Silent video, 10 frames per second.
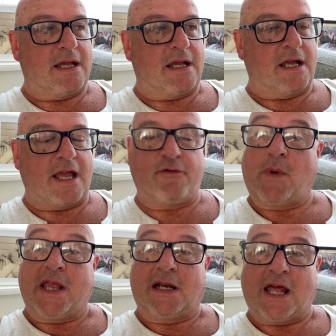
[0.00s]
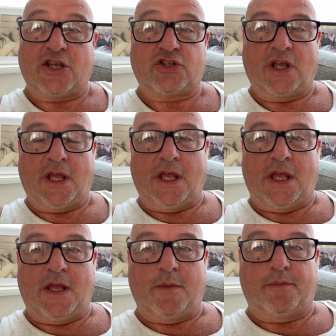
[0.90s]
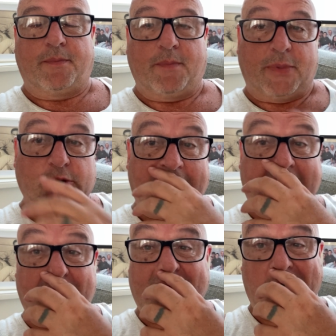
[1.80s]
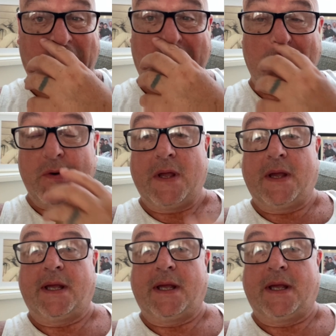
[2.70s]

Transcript: heavyweight clash between our very own